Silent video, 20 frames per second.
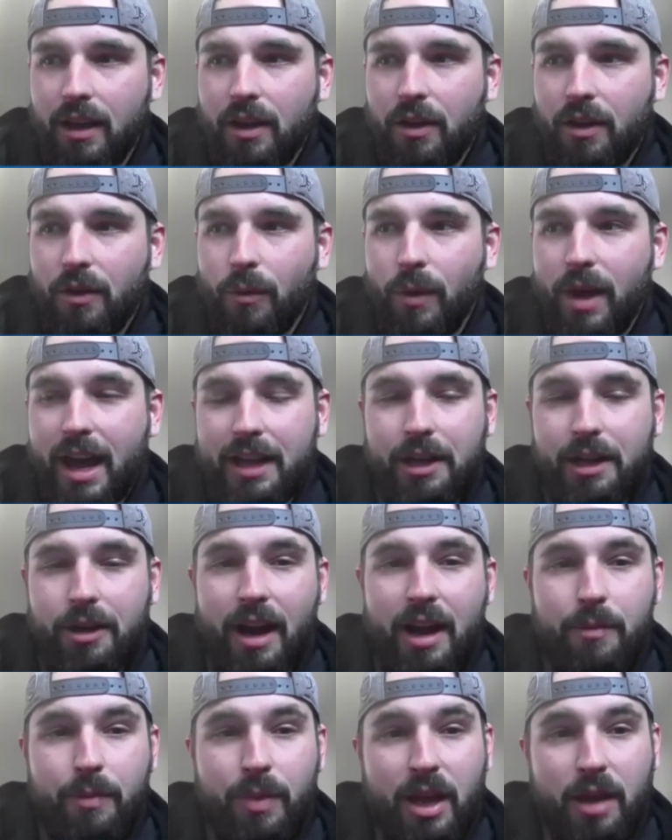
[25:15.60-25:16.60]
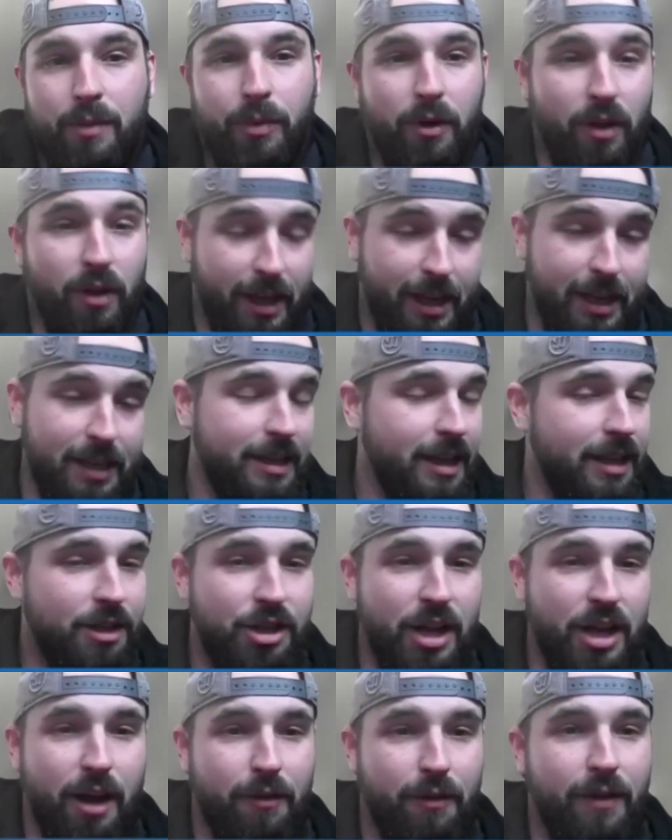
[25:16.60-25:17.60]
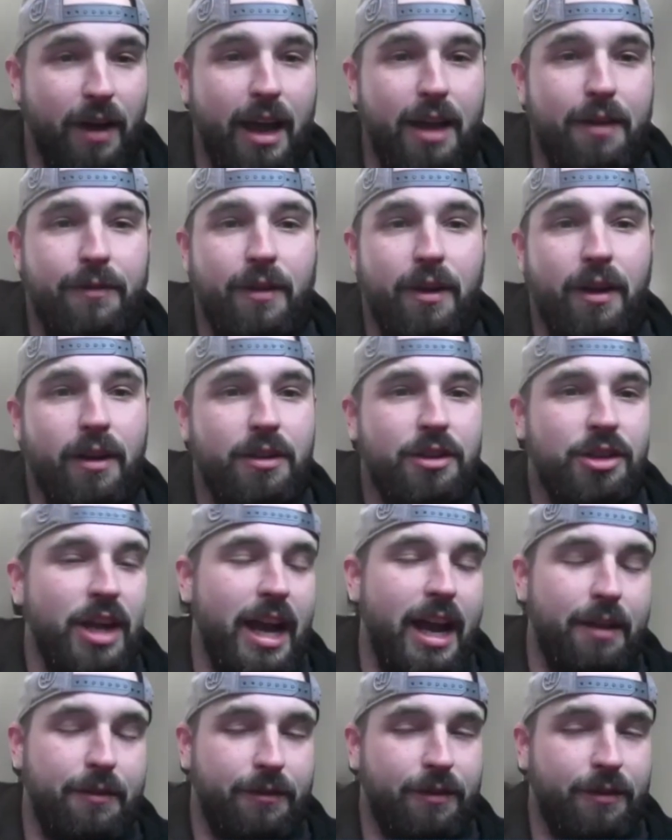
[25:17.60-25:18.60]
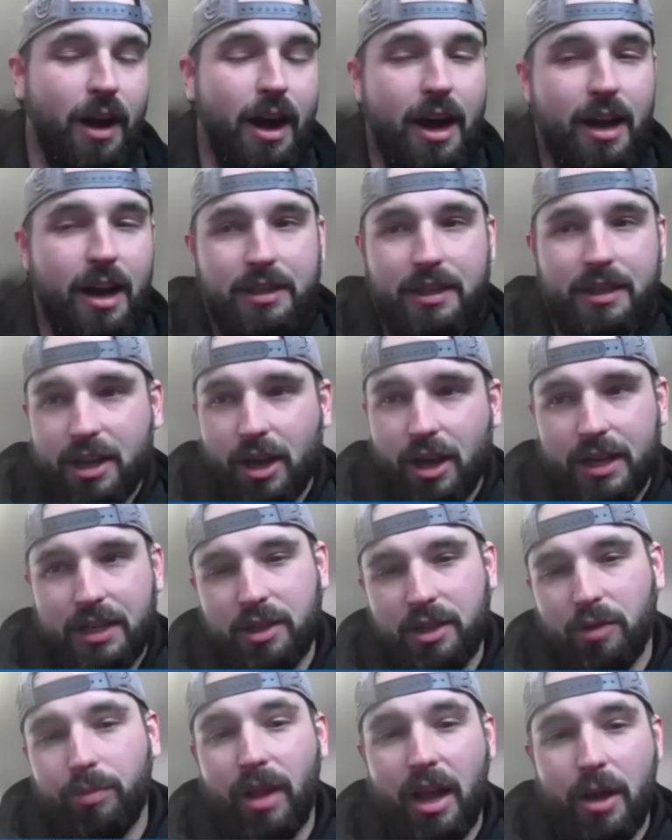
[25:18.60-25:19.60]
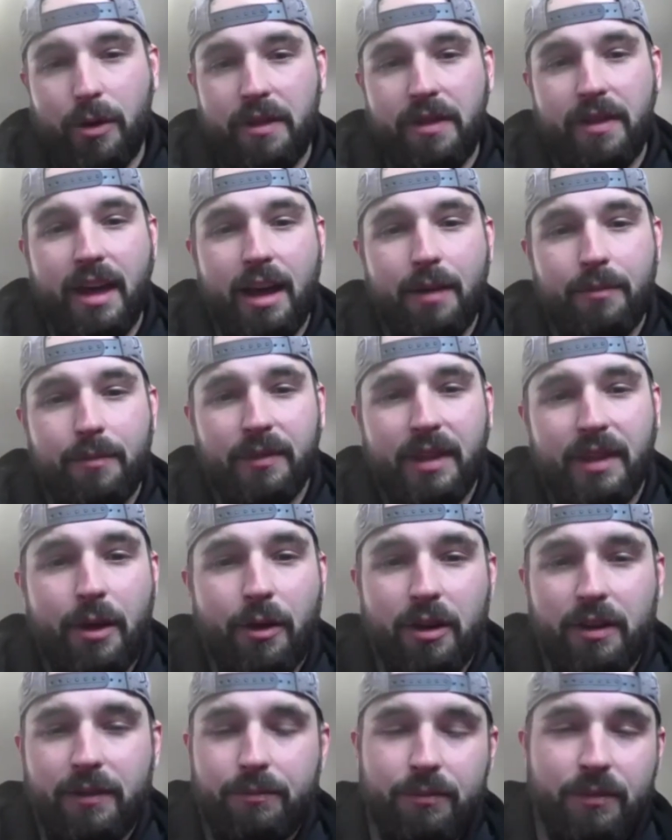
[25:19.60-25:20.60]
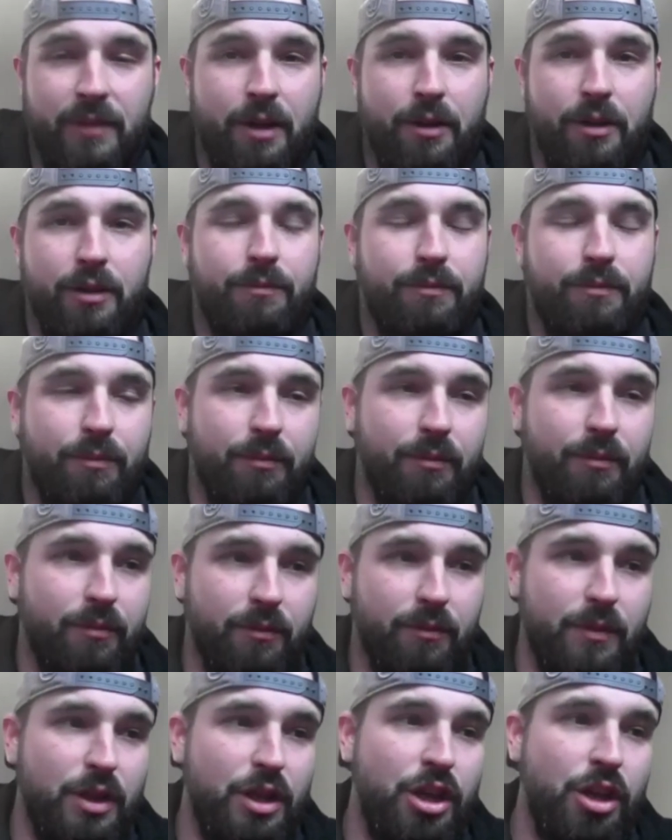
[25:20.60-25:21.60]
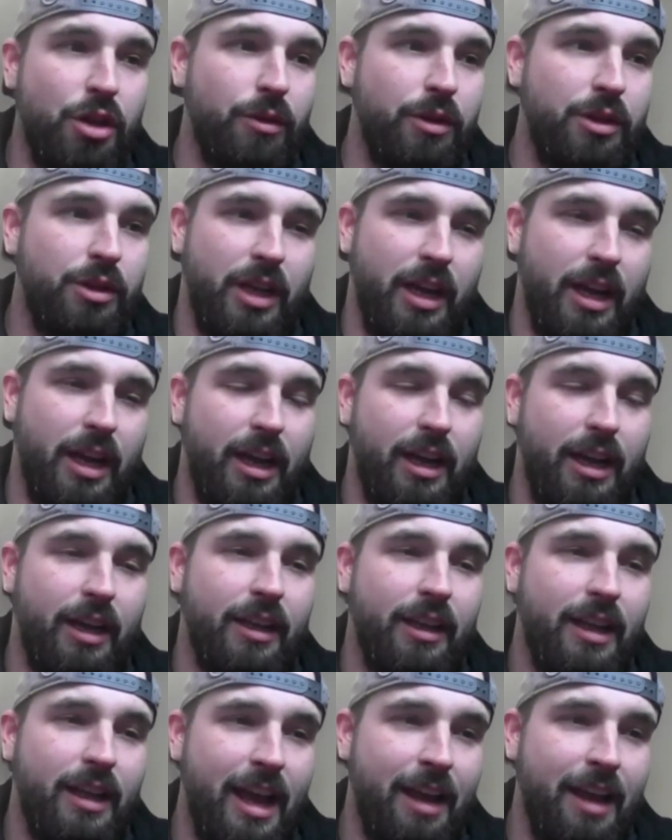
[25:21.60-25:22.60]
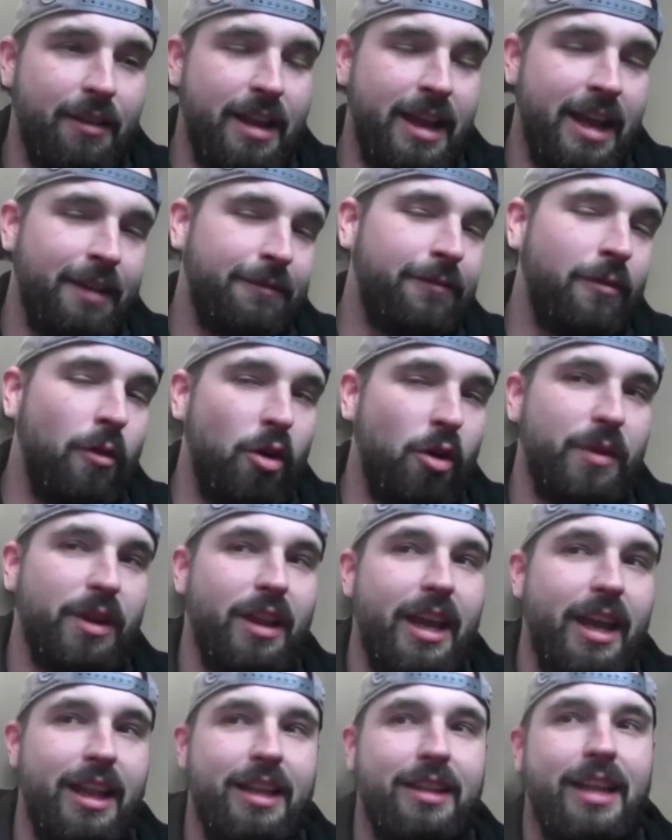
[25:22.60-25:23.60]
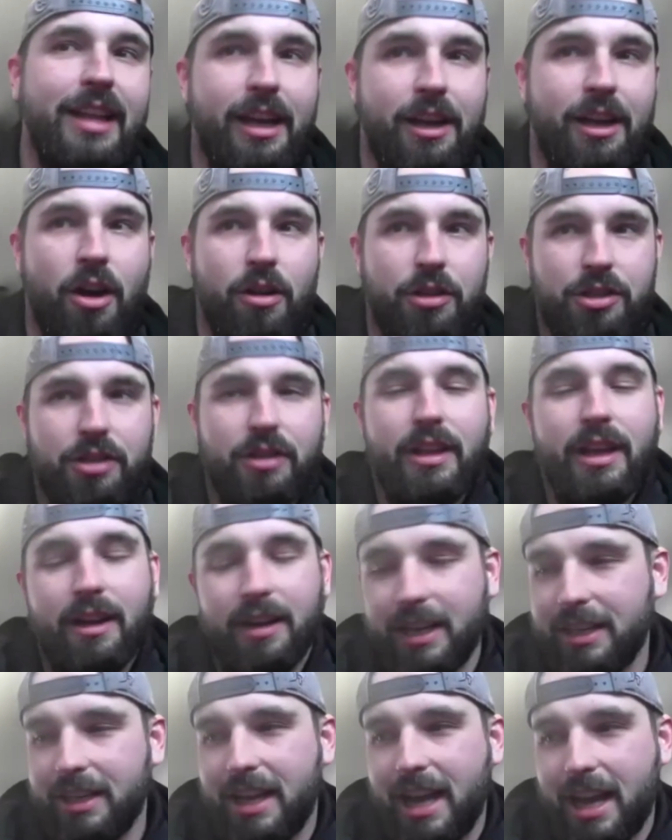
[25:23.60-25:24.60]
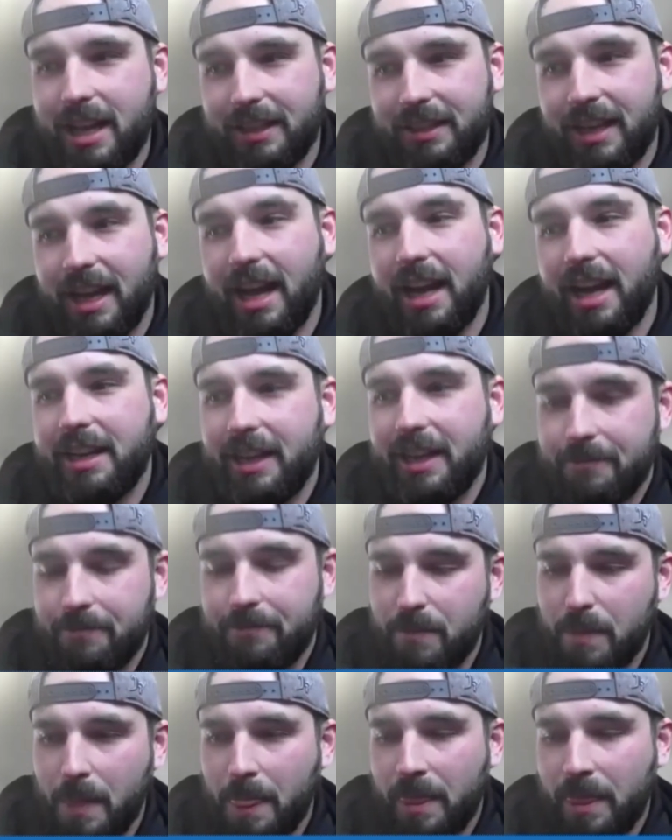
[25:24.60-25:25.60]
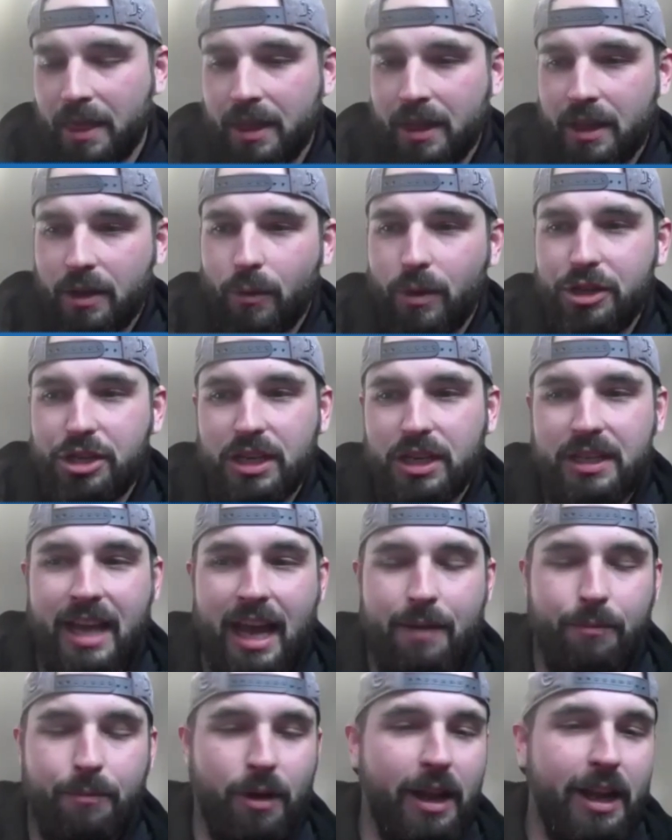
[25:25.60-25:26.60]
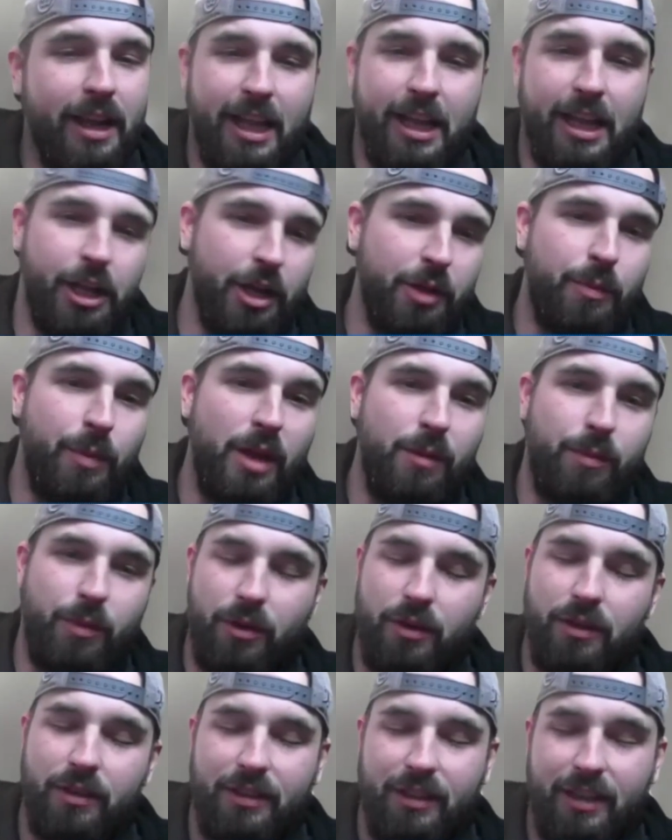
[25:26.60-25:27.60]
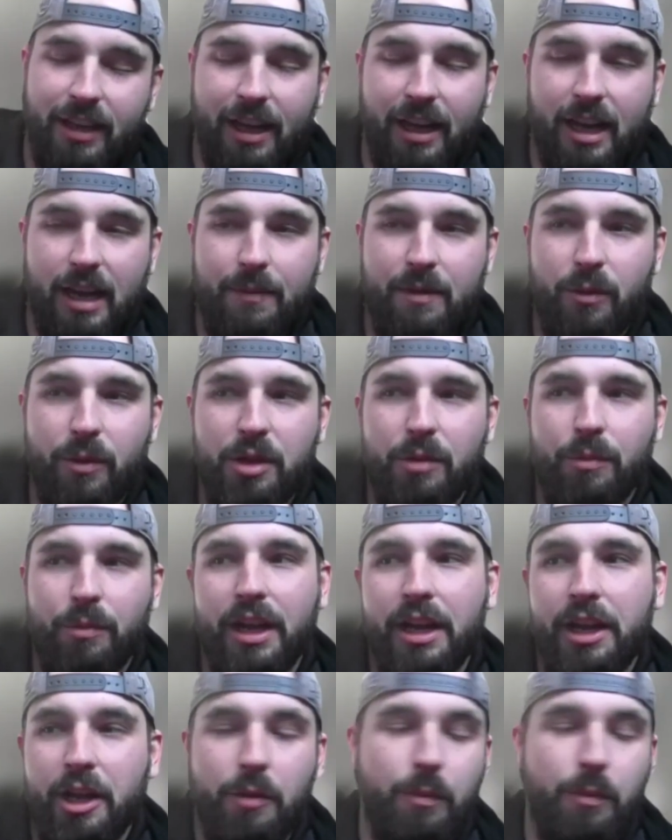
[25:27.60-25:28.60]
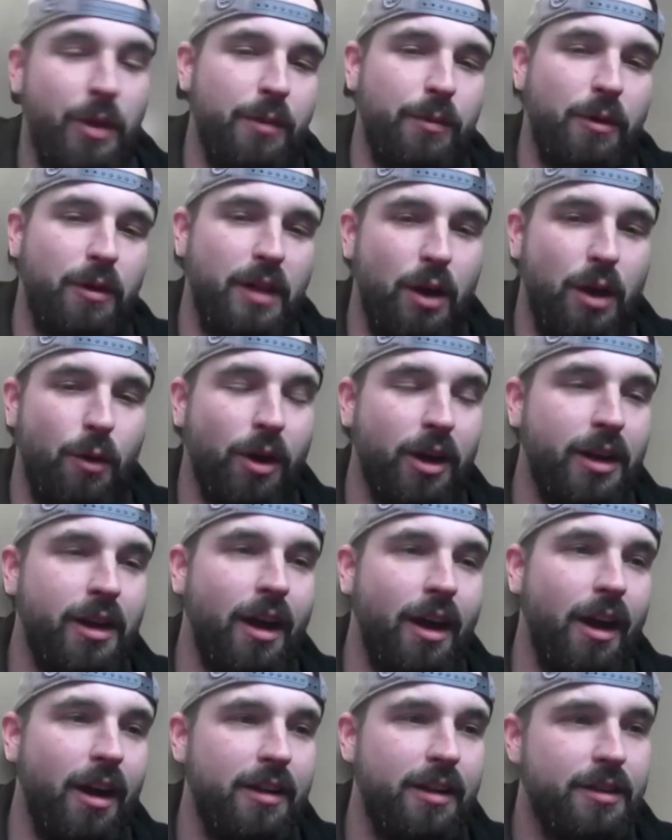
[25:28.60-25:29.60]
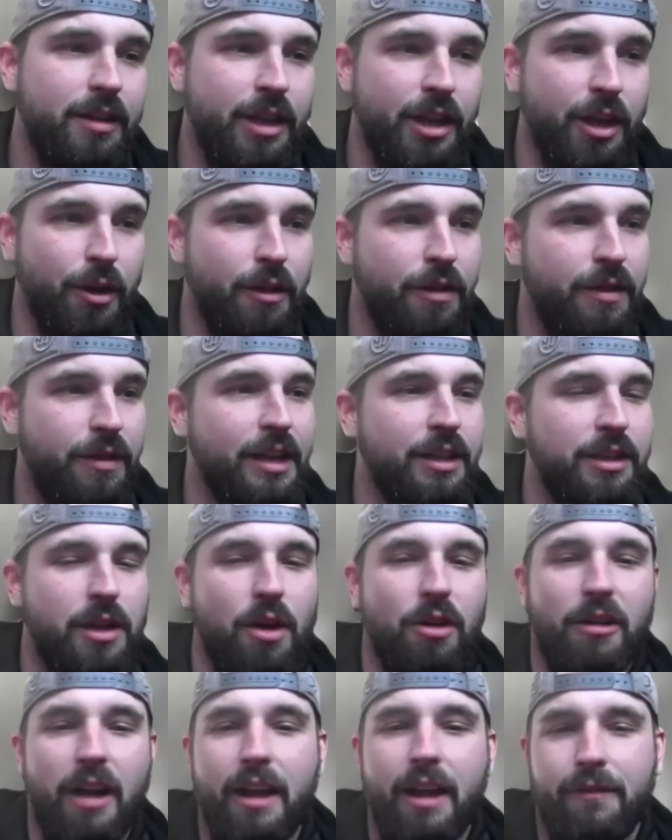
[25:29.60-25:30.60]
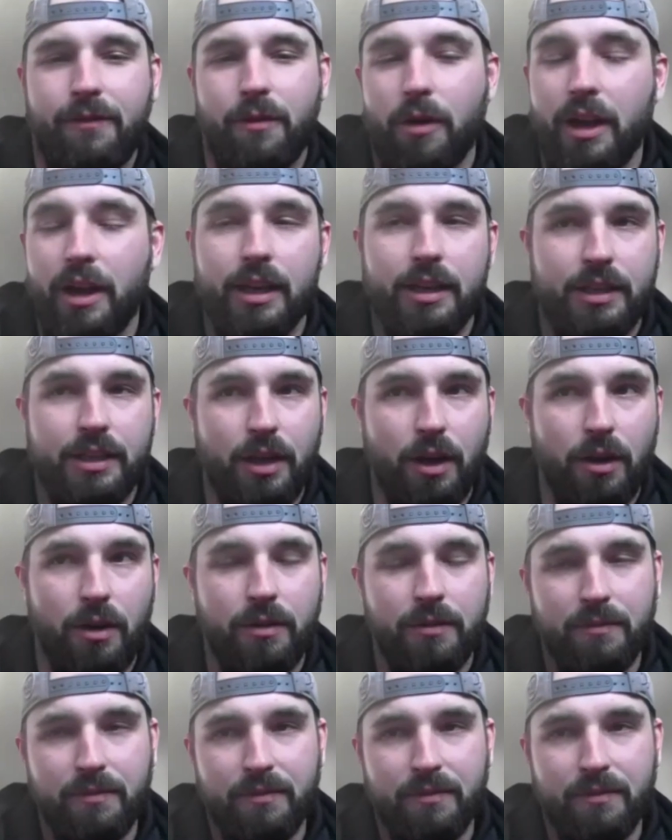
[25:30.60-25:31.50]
we had great people. Like I said, Jarrett Pfeiffer, Chad Frost, you know, I still play with them. They were huge at formulating that culture there at Indiana Tech. And we just kept bringing in good people. And when you bring good people that work hard, you know, things go right for you. So